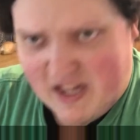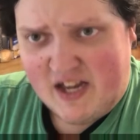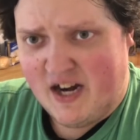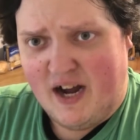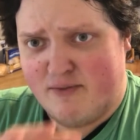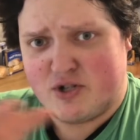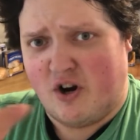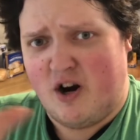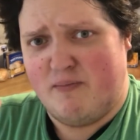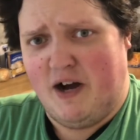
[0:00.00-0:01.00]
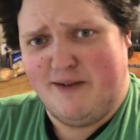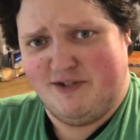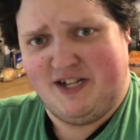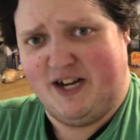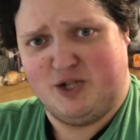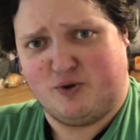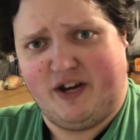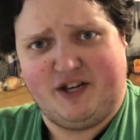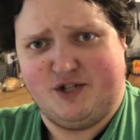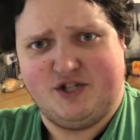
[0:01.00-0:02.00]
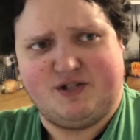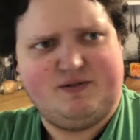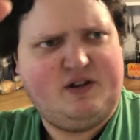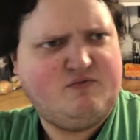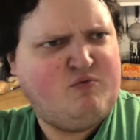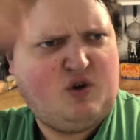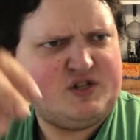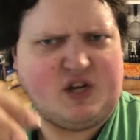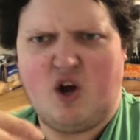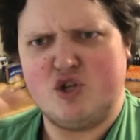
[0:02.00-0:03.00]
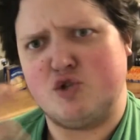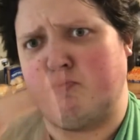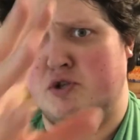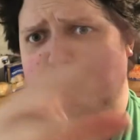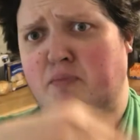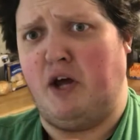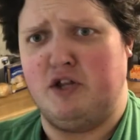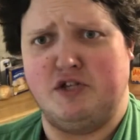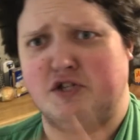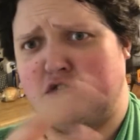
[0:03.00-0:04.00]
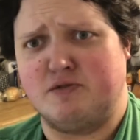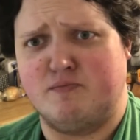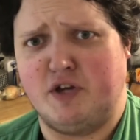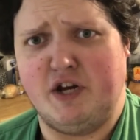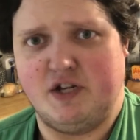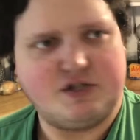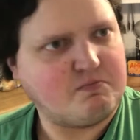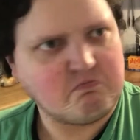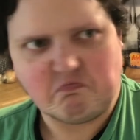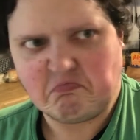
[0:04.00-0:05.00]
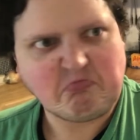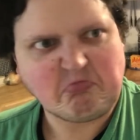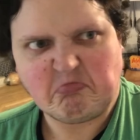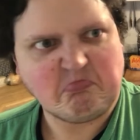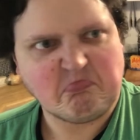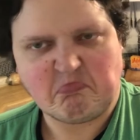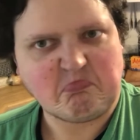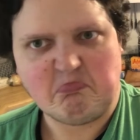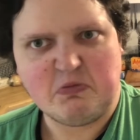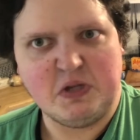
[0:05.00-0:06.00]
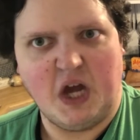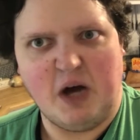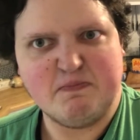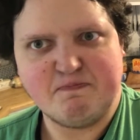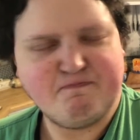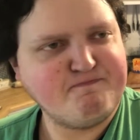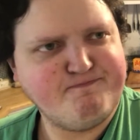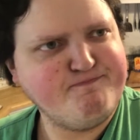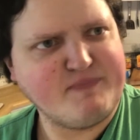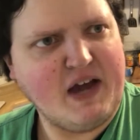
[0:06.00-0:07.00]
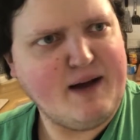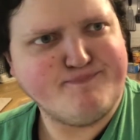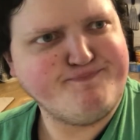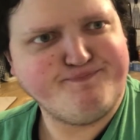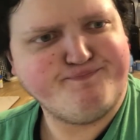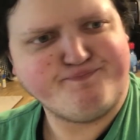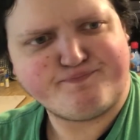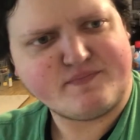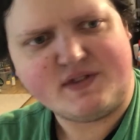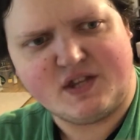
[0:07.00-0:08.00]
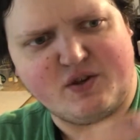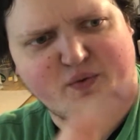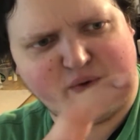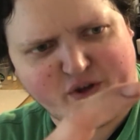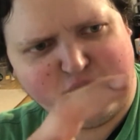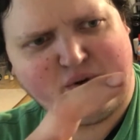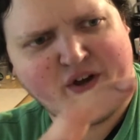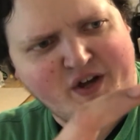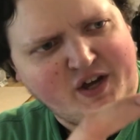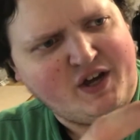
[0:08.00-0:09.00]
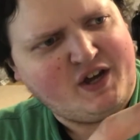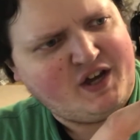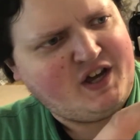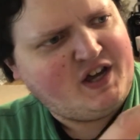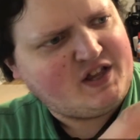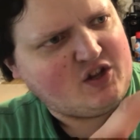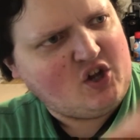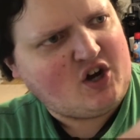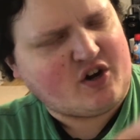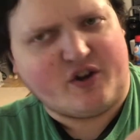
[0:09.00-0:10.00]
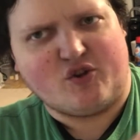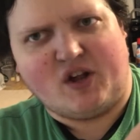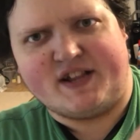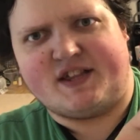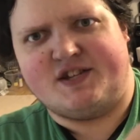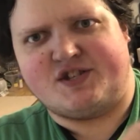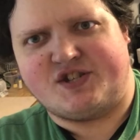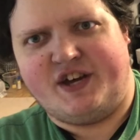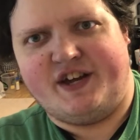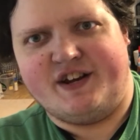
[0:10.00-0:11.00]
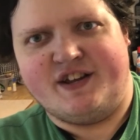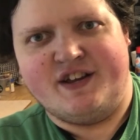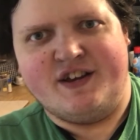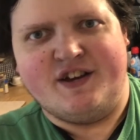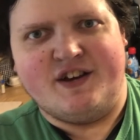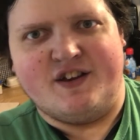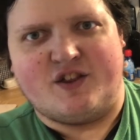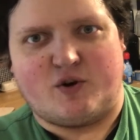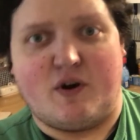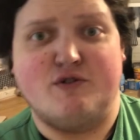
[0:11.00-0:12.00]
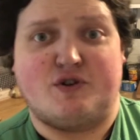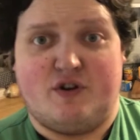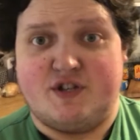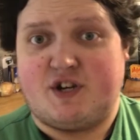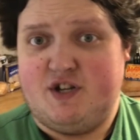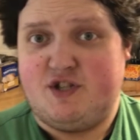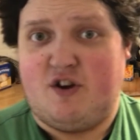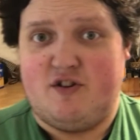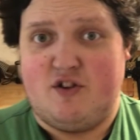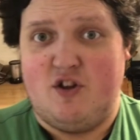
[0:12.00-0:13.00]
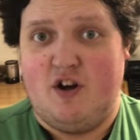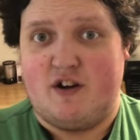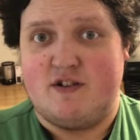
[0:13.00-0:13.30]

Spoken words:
An Irish car bomb is not a drink you just, well, it's like, oh, let's just put some Baileys and some Guinness. No. No. The longer you let this sit, the grosser it's going to start to look.